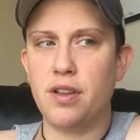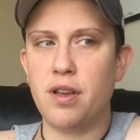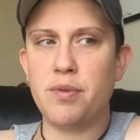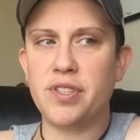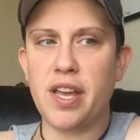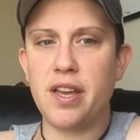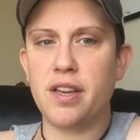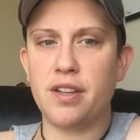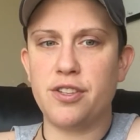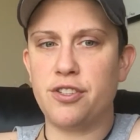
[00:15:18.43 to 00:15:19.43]
it was
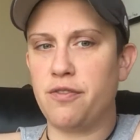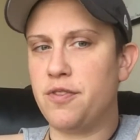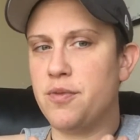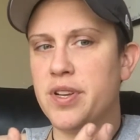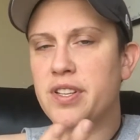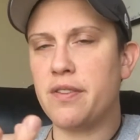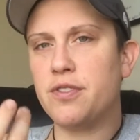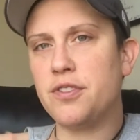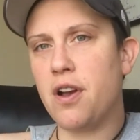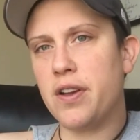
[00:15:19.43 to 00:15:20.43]
like just a few weeks
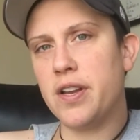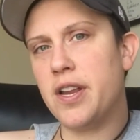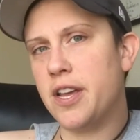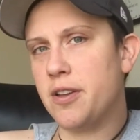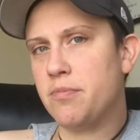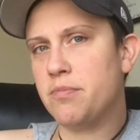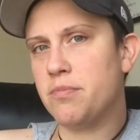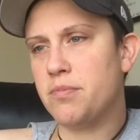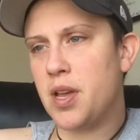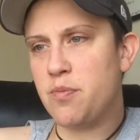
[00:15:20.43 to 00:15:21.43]
after talking to him
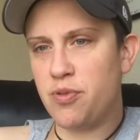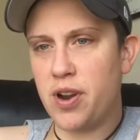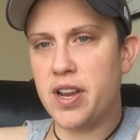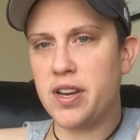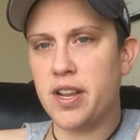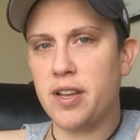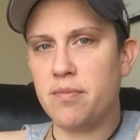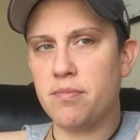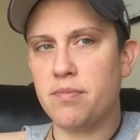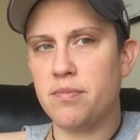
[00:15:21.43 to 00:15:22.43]
and praying to him,